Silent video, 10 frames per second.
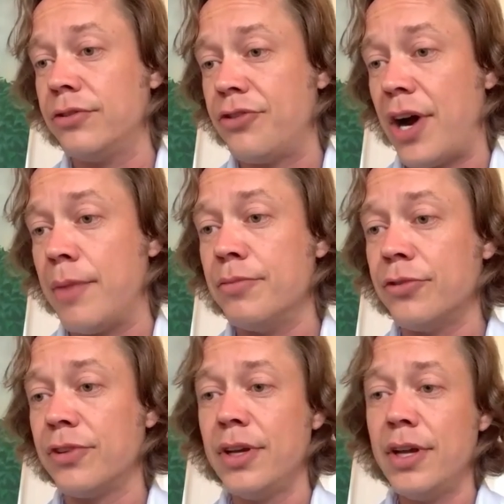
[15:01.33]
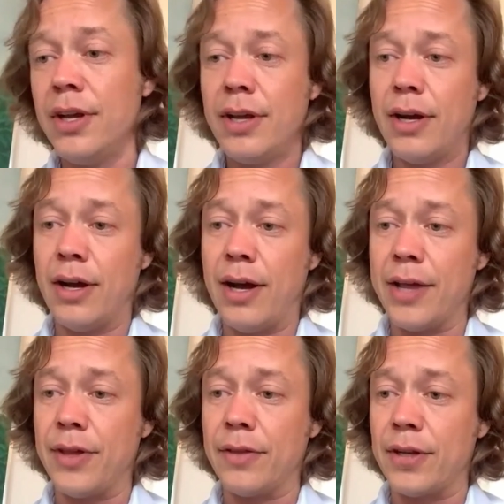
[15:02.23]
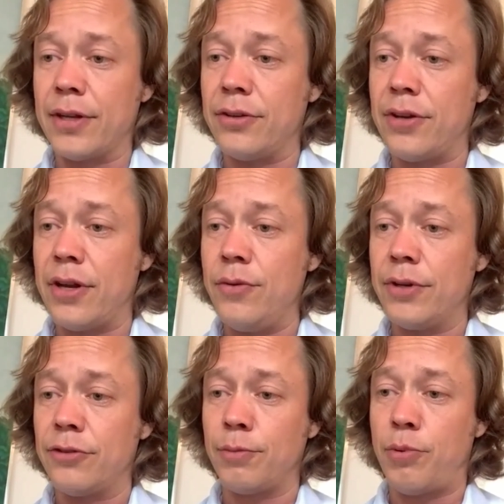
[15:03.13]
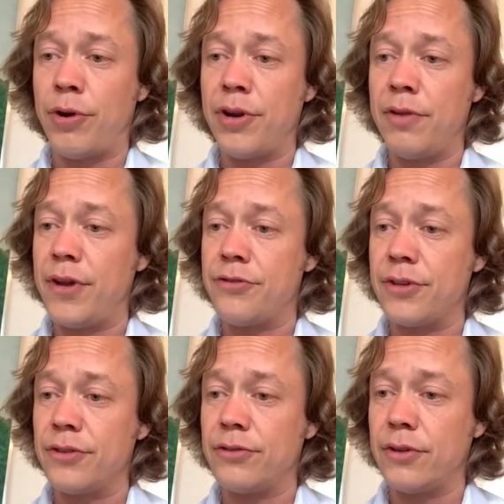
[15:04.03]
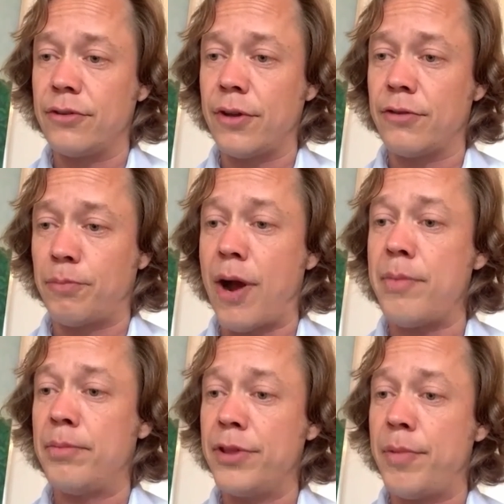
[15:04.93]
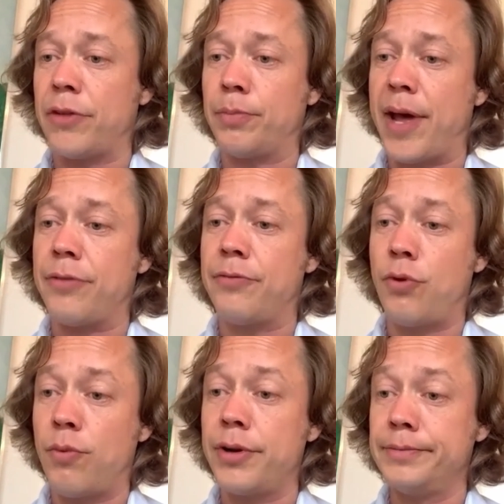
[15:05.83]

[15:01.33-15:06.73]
jobs. I think that continuing to support innovation is probably the best path forward.